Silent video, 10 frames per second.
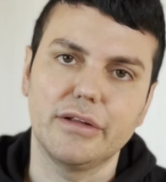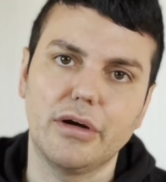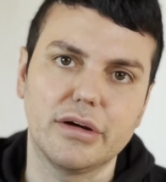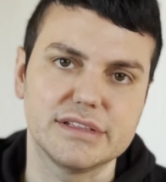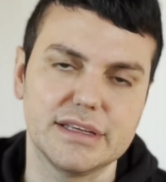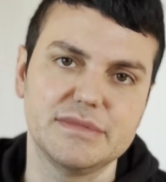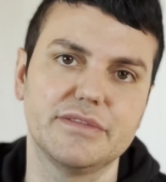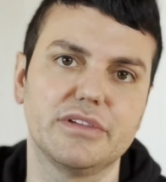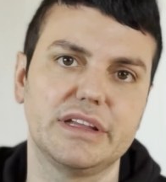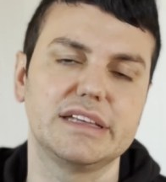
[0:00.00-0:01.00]
There are some
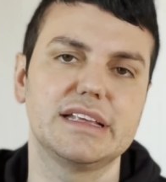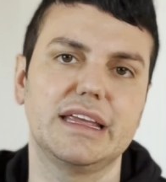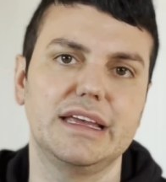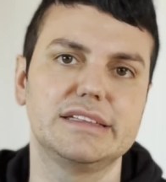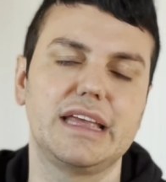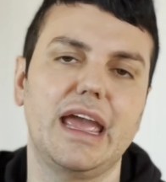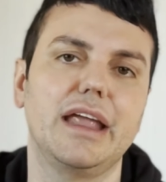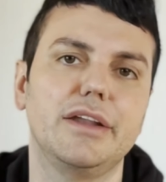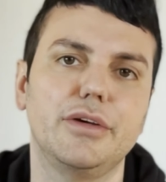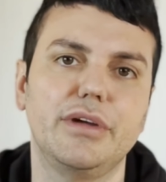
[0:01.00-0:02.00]
different things that kids
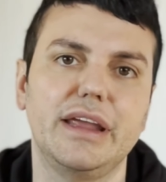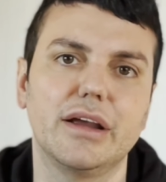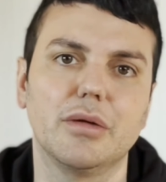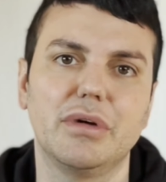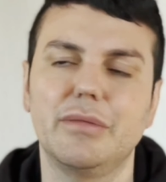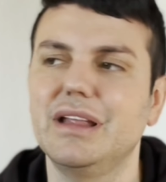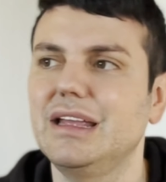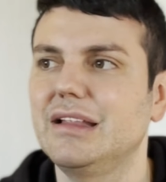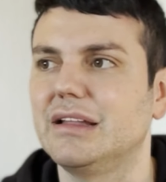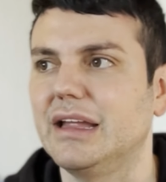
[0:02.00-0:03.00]
can do here, but I mean, at the
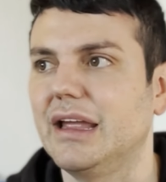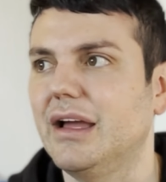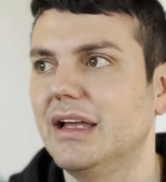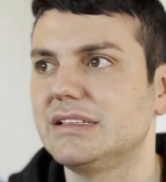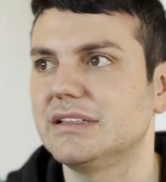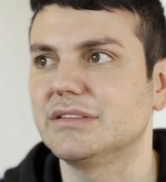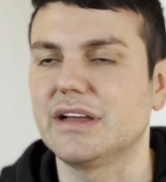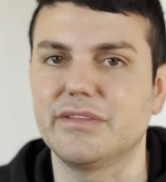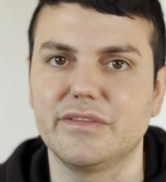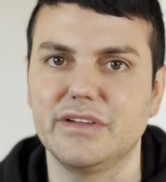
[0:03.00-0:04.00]
end of the day, I still
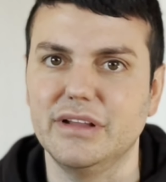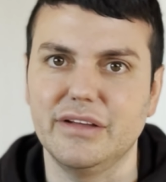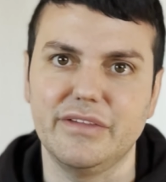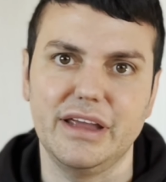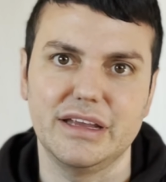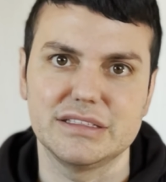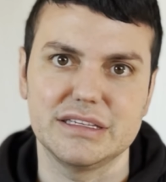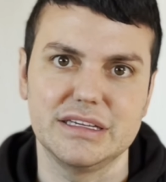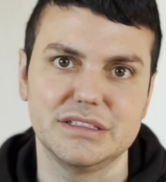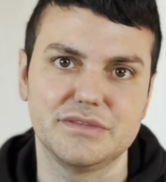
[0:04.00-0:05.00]
definitely feel like Vegas
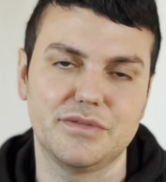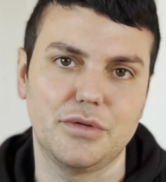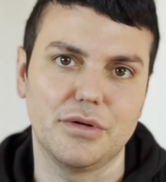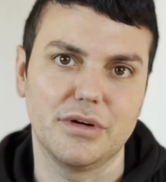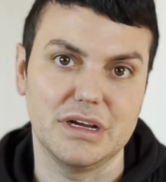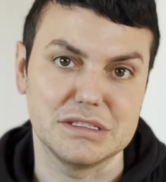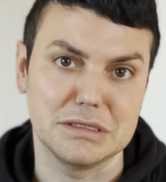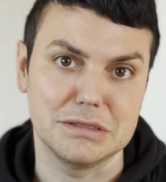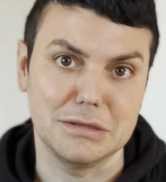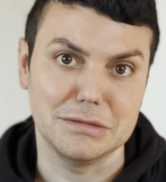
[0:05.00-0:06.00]
is for us
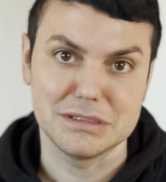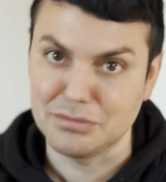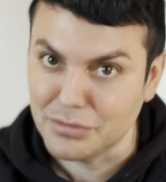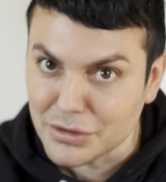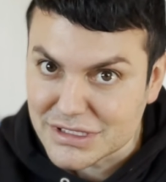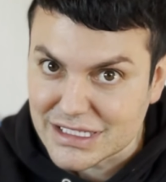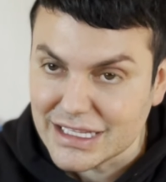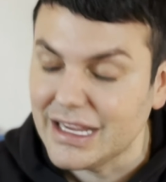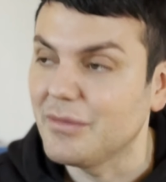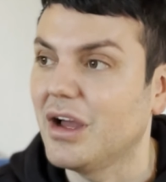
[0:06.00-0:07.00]
adults.
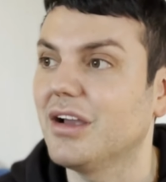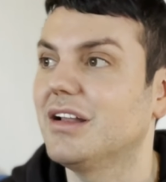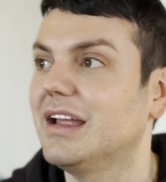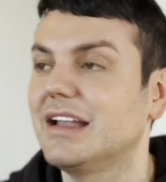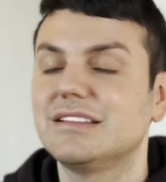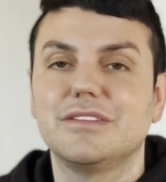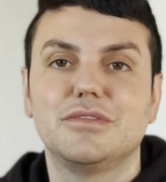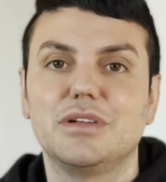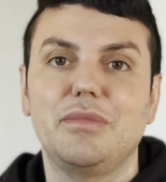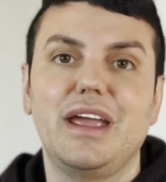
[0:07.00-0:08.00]
Personally, I'm not gonna get into the
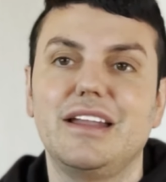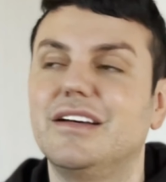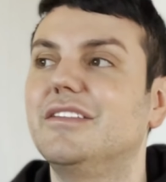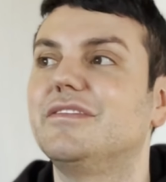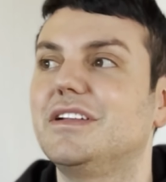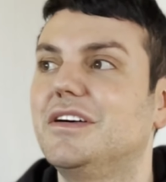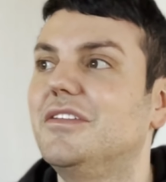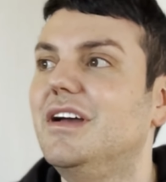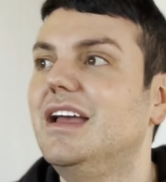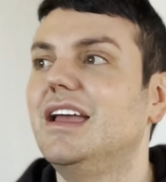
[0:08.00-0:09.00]
whole debate of, you
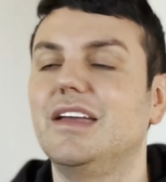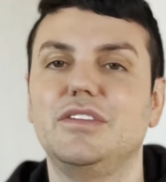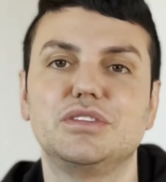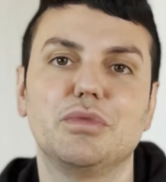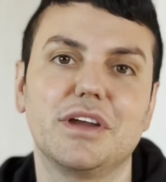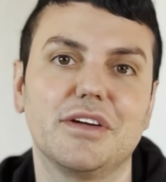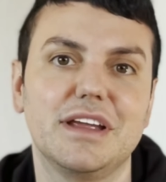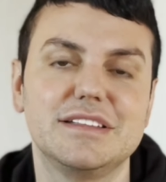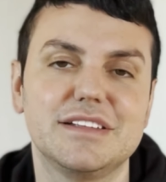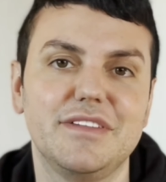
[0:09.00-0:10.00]
know, if you should bring your
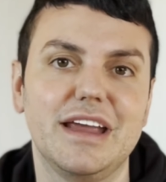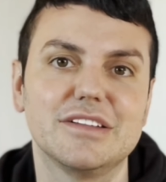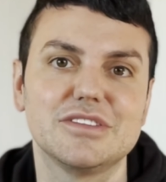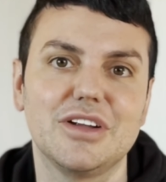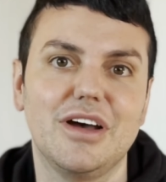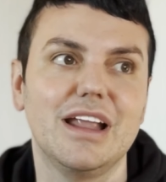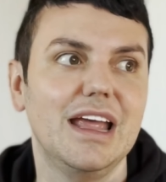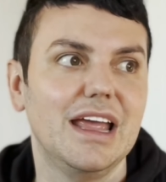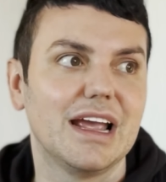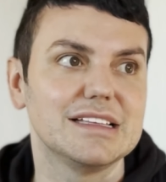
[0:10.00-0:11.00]
kids to Vegas or not,
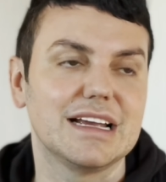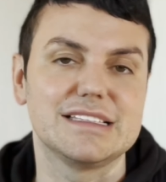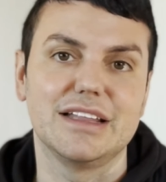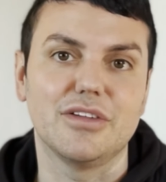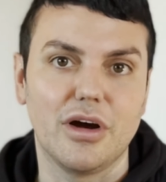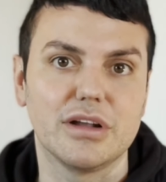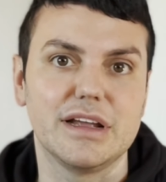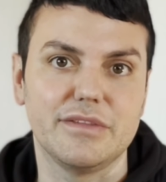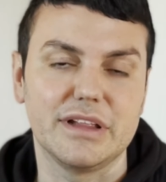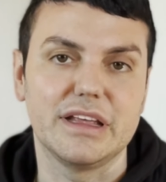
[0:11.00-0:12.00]
because like I said, there are
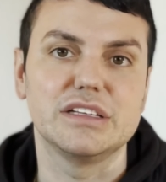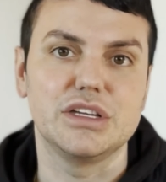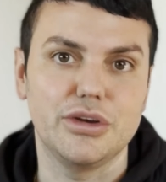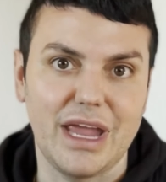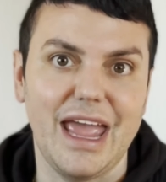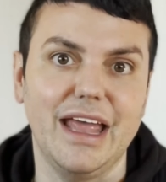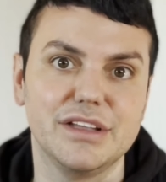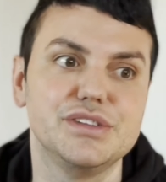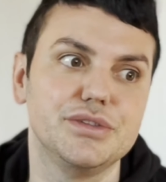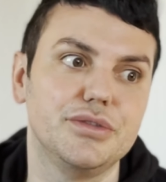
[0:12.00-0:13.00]
definitely things that you
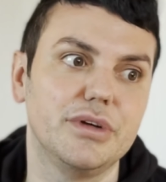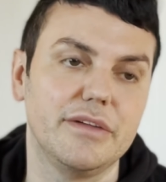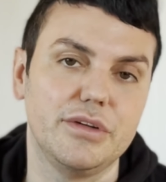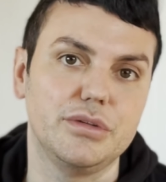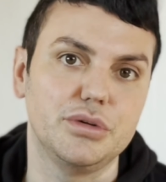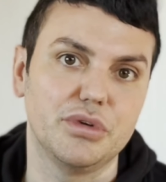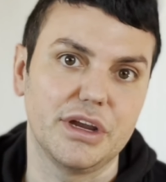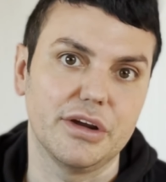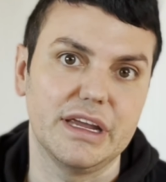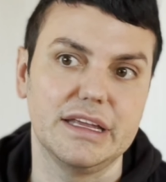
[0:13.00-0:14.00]
can do if you do
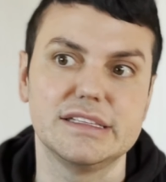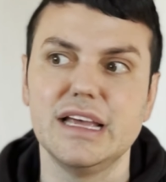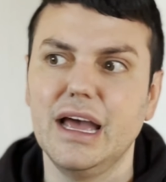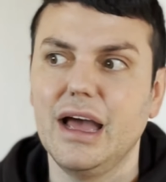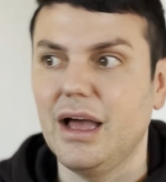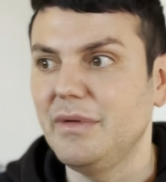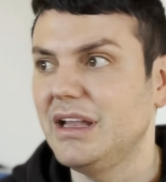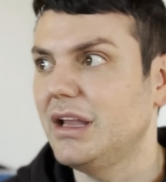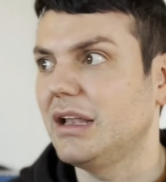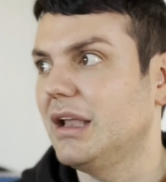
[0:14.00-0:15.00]
bring your kids. I
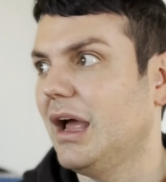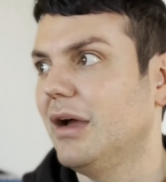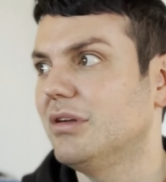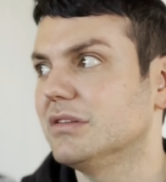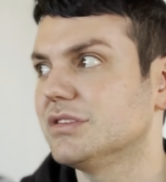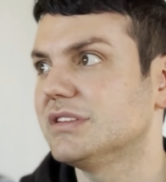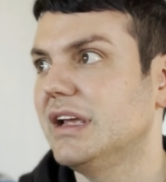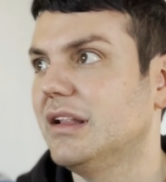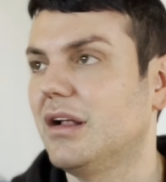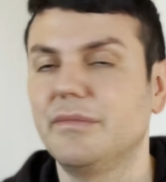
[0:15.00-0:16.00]
mean, and I would also
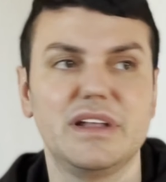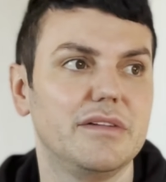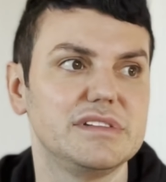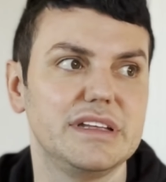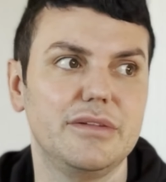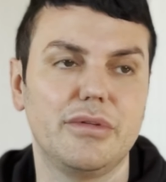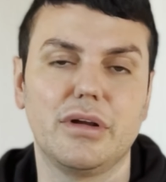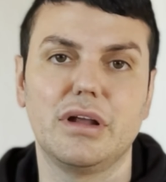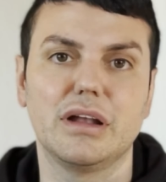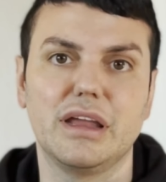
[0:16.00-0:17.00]
say that, I mean, obviously
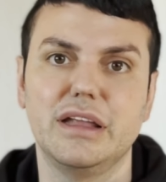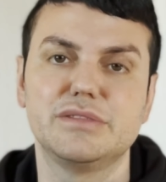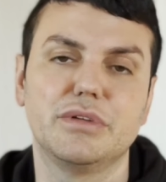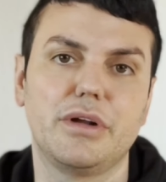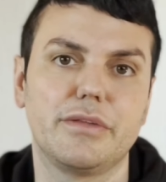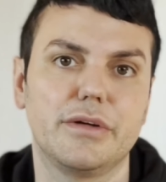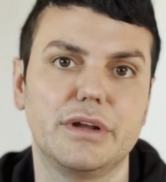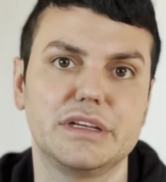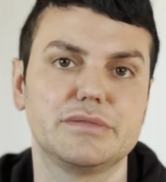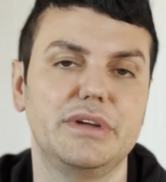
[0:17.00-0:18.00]
we're not kids, we're in our
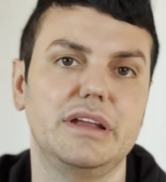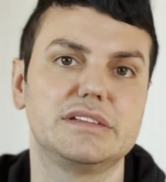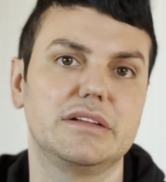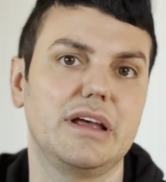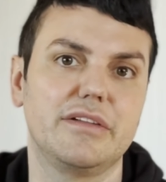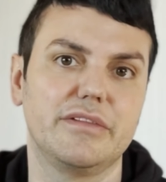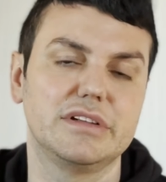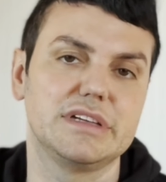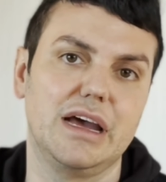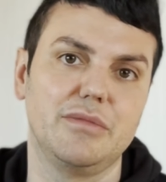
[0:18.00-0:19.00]
30s, we still had a
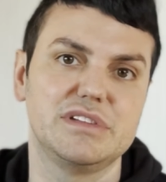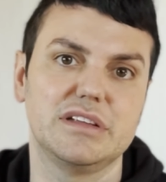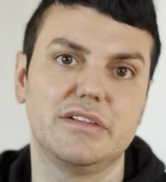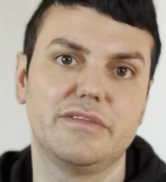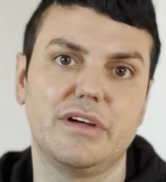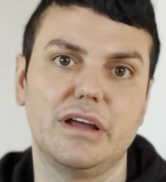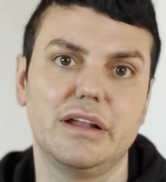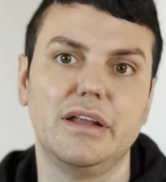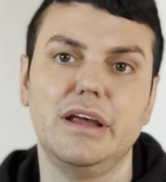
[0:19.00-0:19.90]
good time, we still had fun.